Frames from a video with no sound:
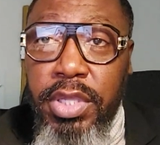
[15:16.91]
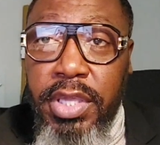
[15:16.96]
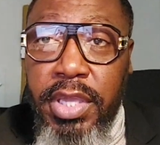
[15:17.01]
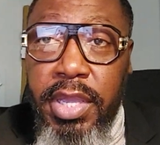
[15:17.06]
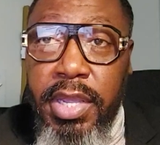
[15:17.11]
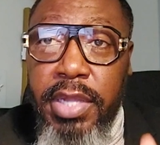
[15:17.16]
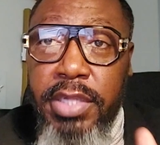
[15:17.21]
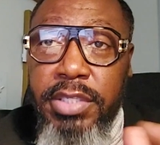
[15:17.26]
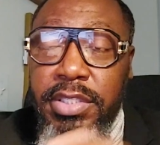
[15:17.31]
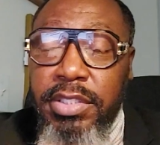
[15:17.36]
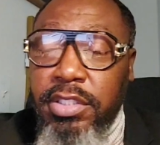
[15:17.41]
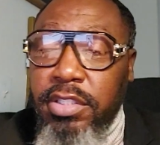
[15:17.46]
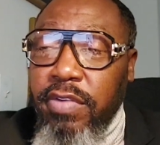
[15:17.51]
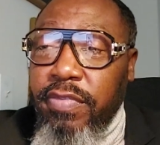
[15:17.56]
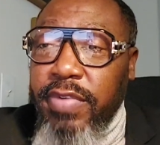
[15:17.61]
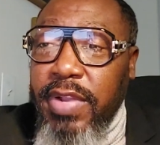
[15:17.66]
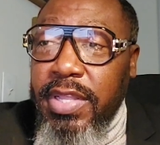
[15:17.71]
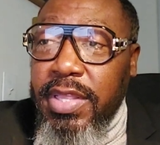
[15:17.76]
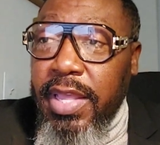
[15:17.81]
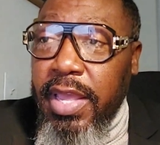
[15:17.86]
kids and
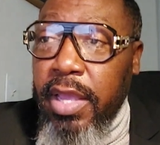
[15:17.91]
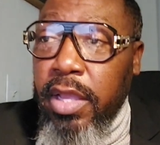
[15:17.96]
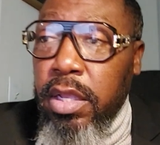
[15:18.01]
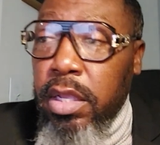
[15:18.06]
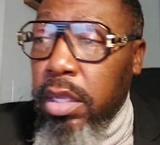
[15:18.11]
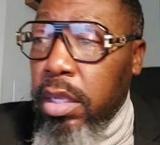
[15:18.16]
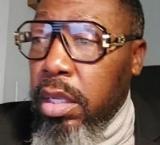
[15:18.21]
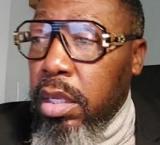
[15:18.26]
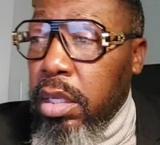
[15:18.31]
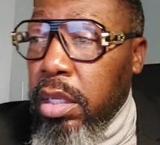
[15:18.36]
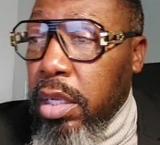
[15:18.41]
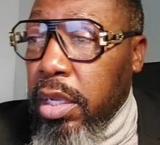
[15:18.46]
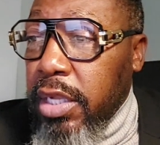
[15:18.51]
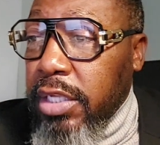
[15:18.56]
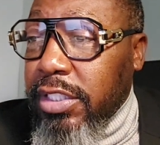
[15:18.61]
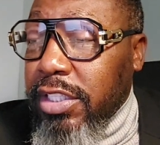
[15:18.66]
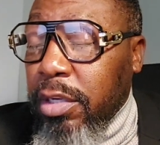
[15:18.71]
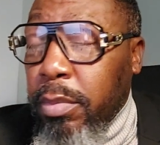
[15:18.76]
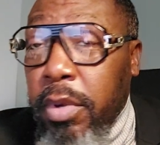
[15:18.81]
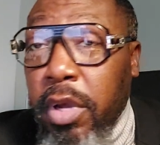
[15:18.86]
stuff like that,
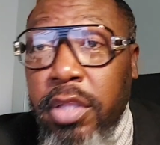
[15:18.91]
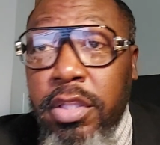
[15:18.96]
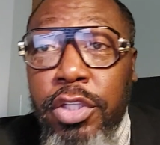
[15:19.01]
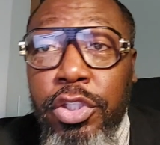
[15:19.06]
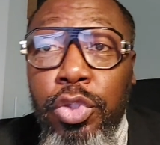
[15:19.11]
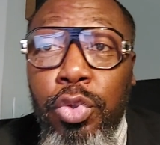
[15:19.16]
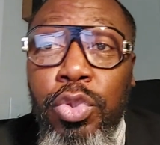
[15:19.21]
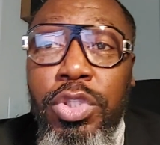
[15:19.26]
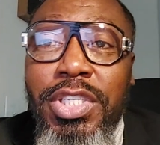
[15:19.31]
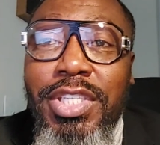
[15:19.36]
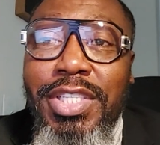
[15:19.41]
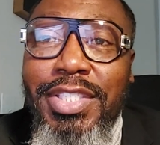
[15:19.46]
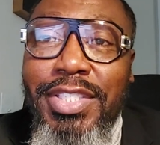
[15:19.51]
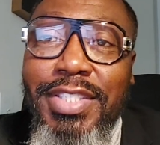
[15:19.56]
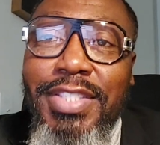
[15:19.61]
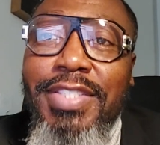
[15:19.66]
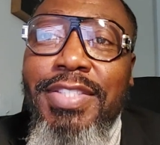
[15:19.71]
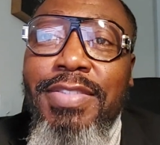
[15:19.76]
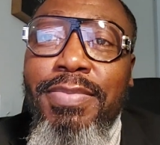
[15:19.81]
it's a little bit under 2 G's.